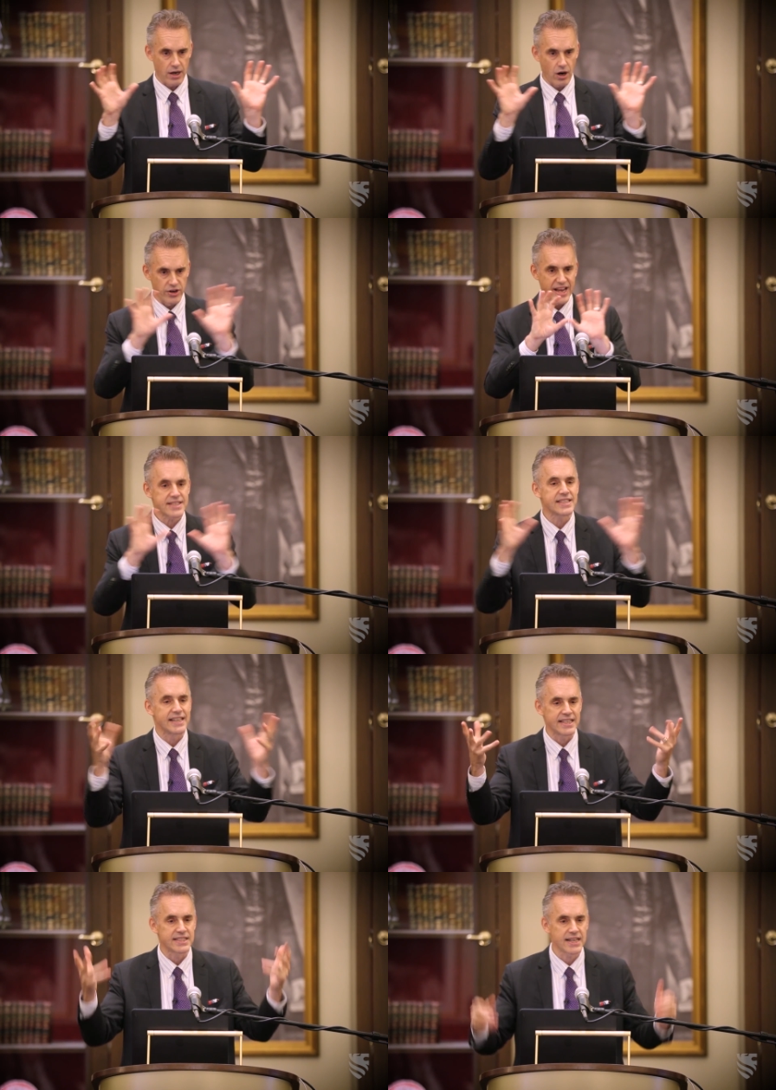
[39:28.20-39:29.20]
are
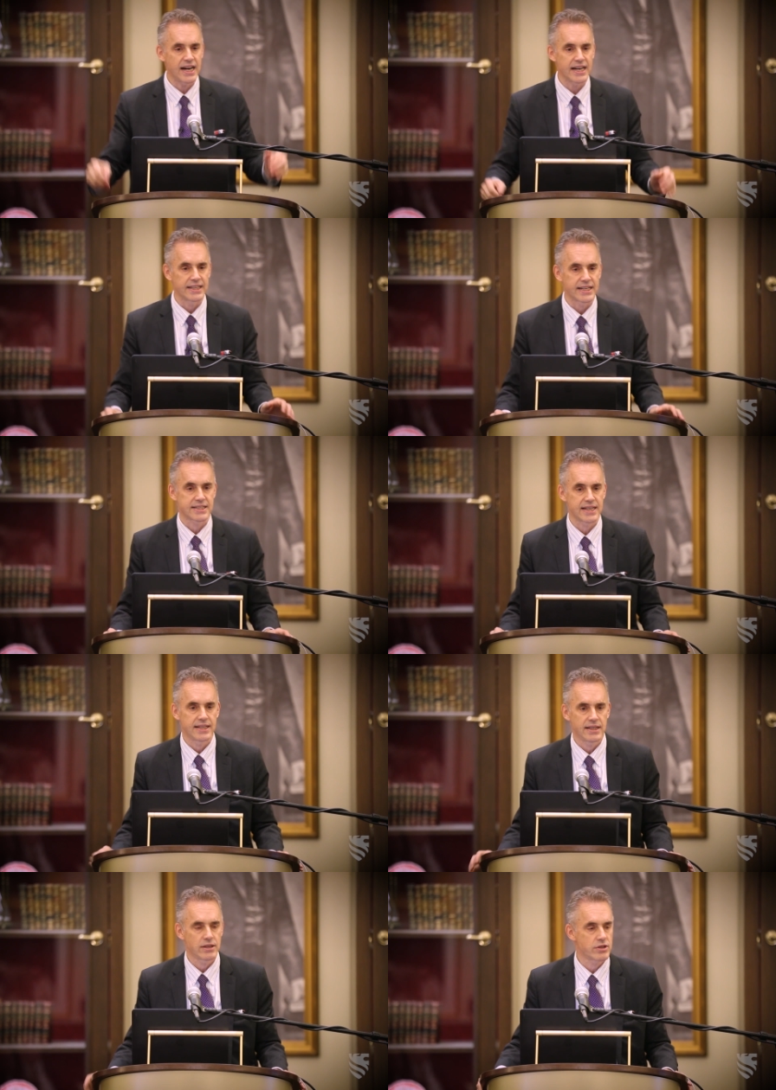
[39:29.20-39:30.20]
nested inside, let's
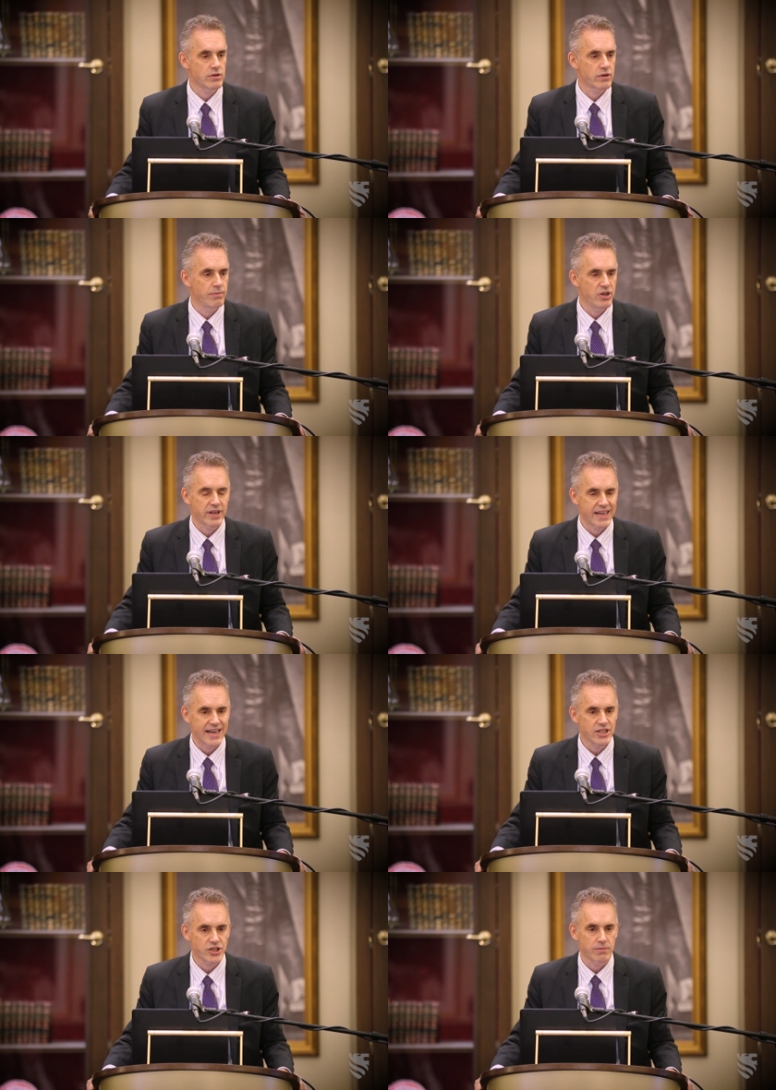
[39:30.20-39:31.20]
say, then there's no
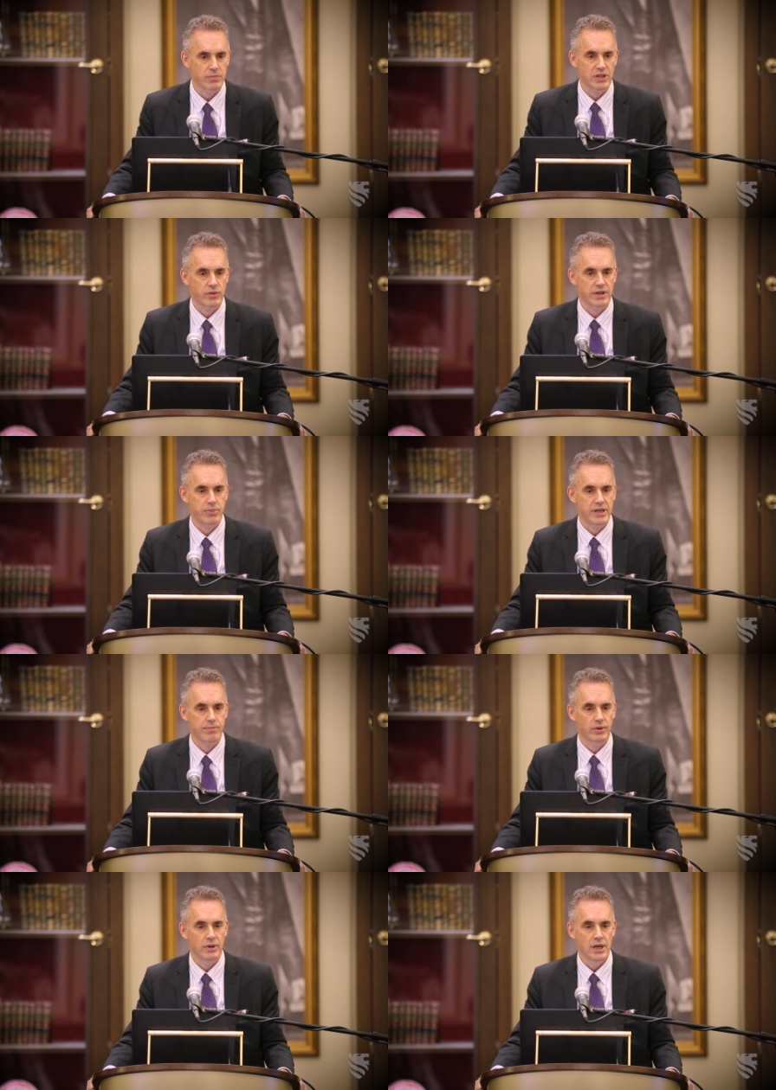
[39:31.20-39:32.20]
communication between
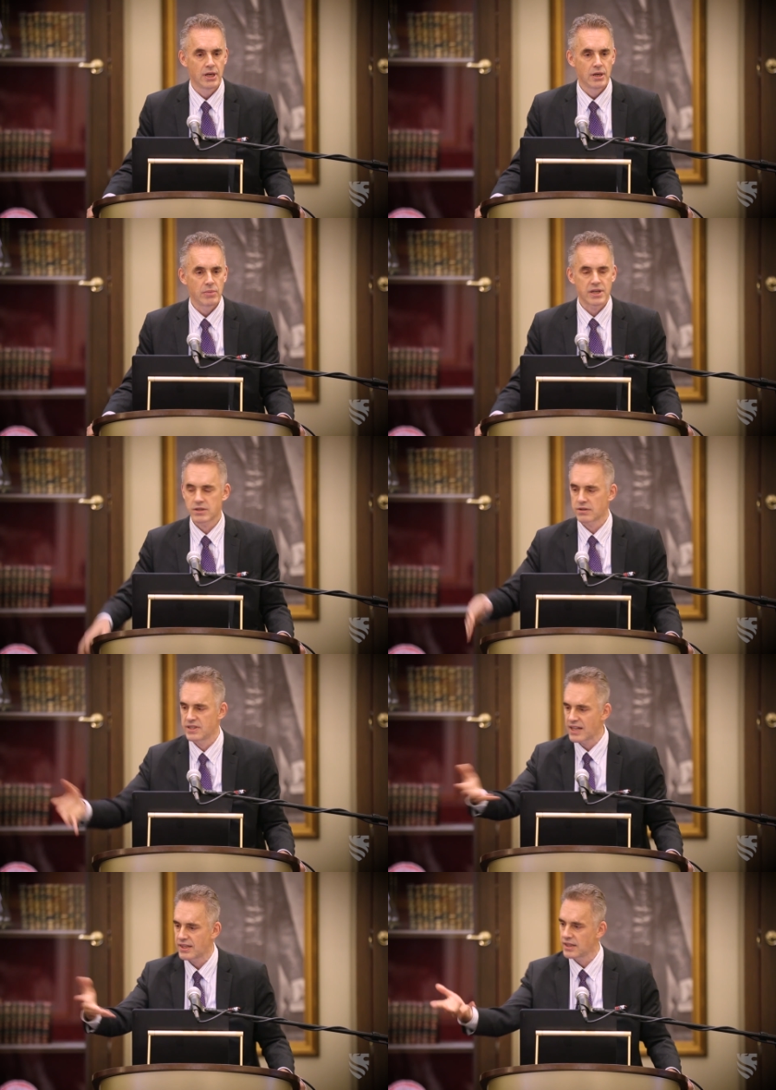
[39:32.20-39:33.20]
people, because
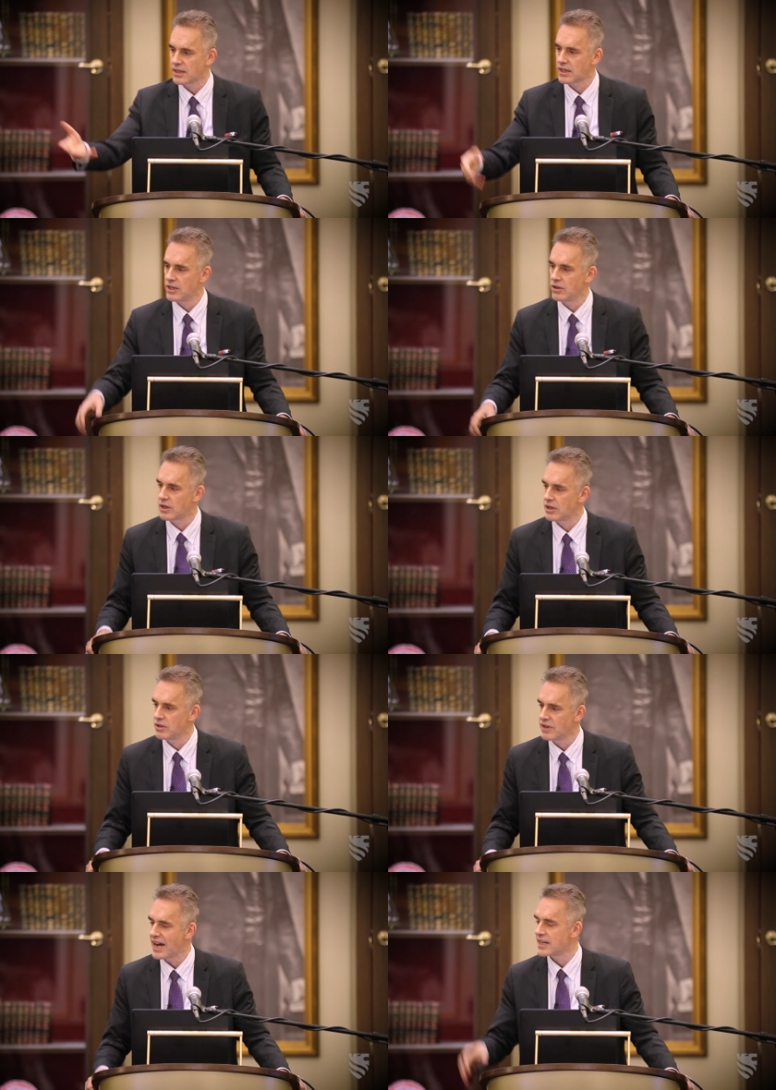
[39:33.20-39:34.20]
there's nothing that can
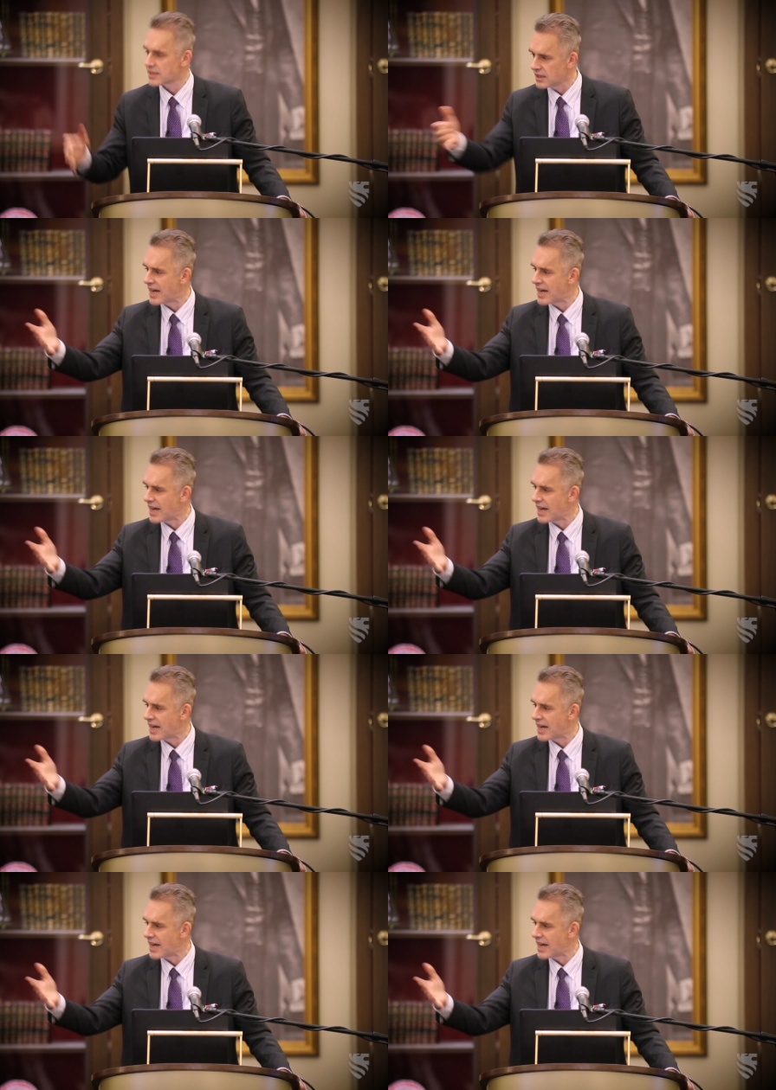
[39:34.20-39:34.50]
unite us.